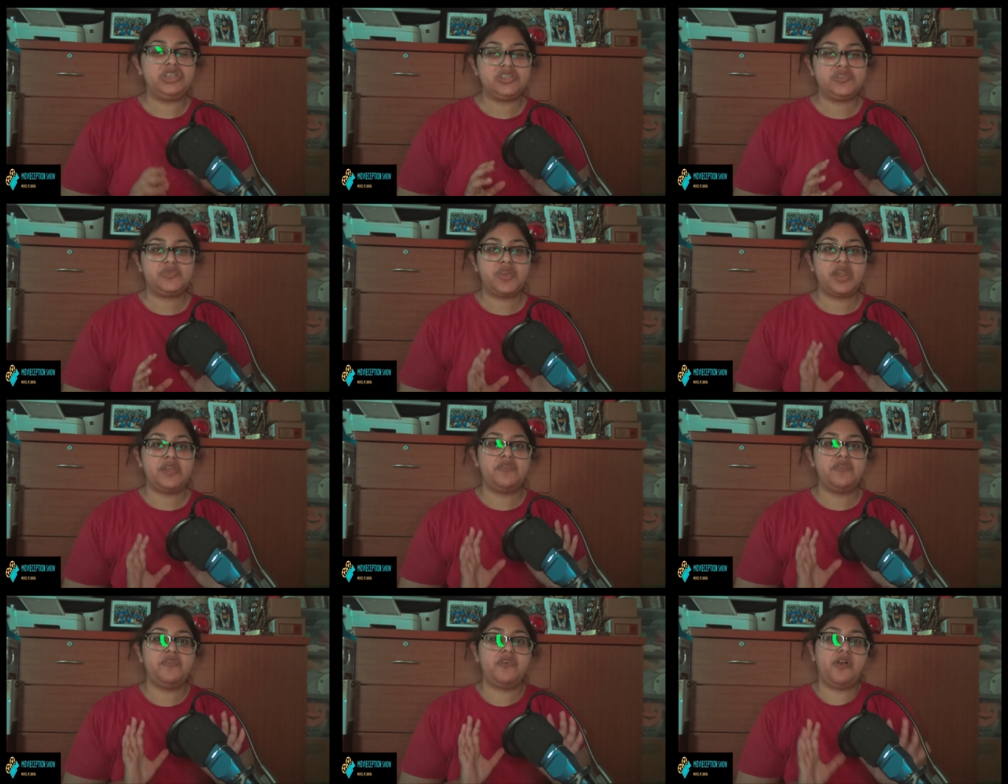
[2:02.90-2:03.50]
kind
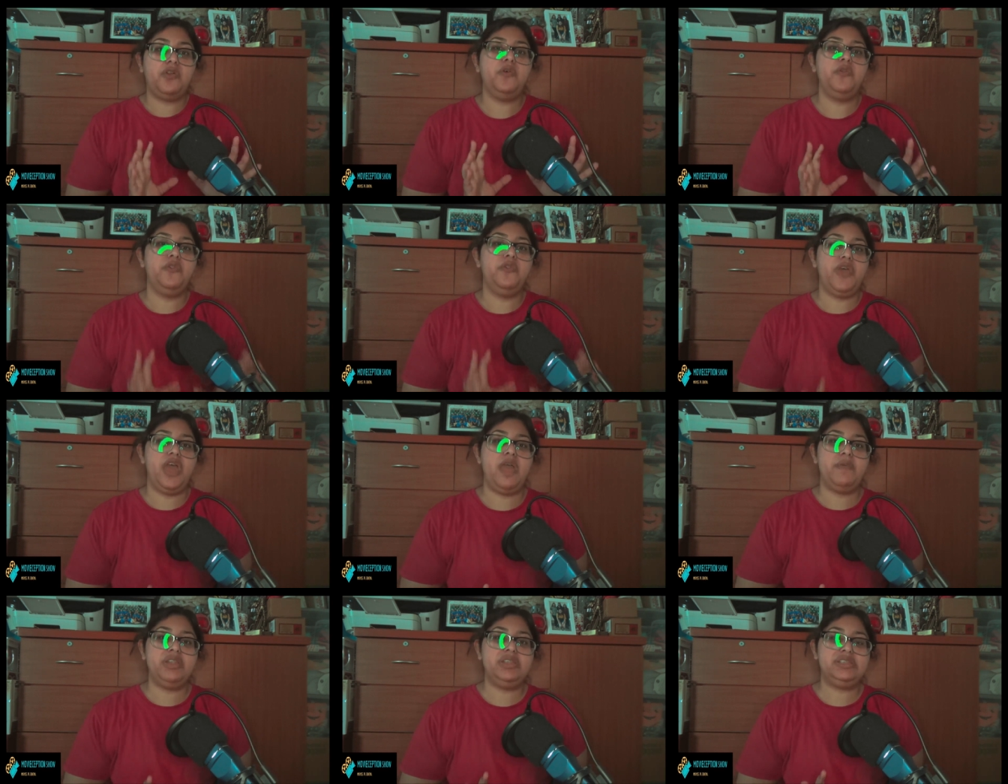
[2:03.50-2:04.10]
of follow
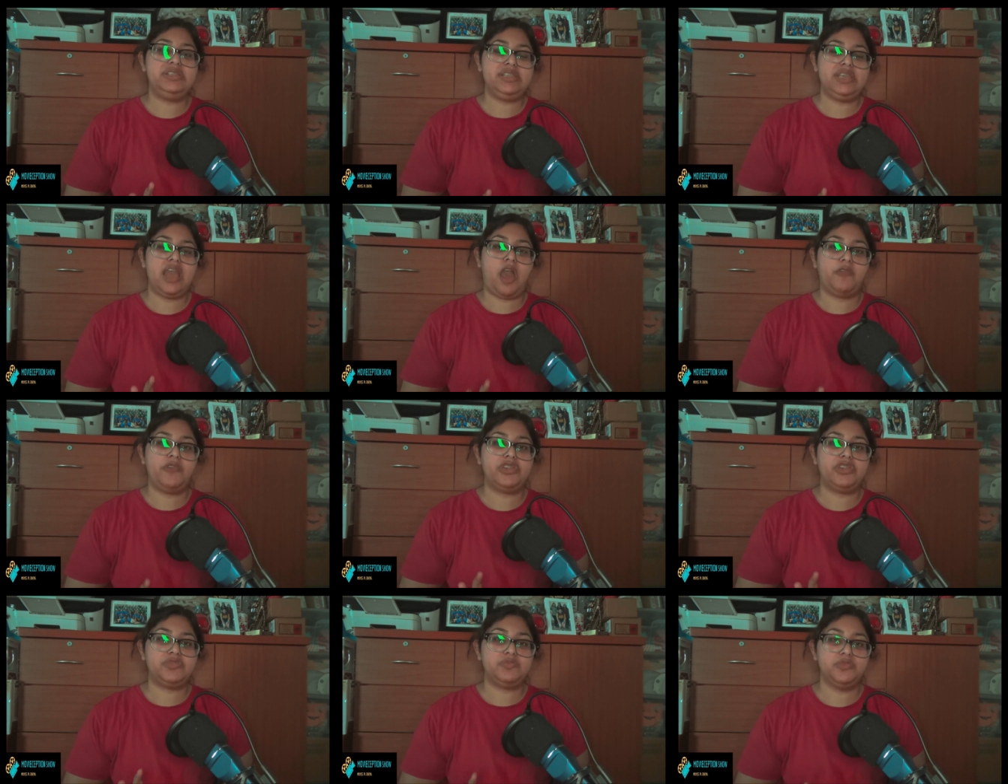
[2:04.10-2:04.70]
them and see how
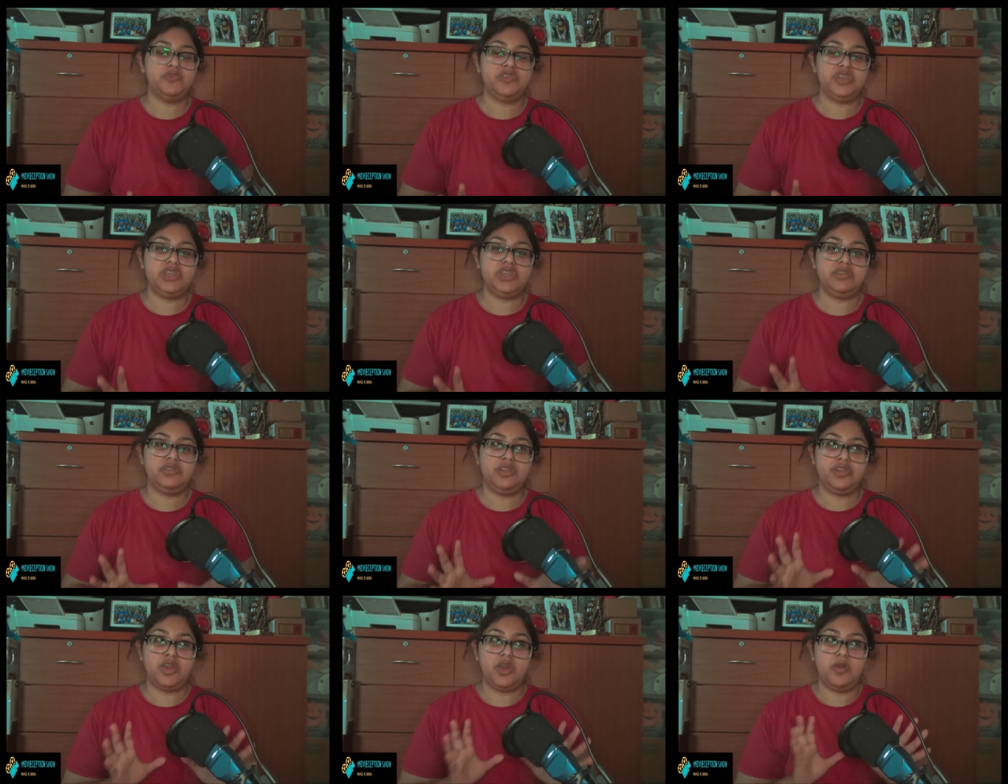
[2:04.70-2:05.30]
this movie,
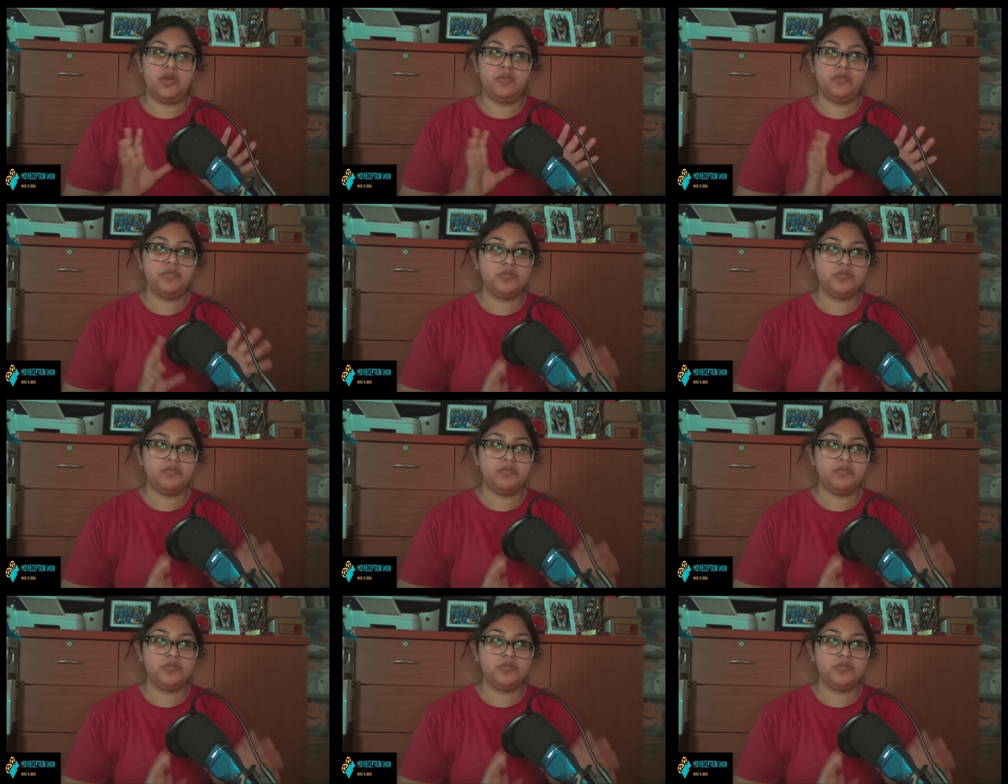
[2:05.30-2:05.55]
you know,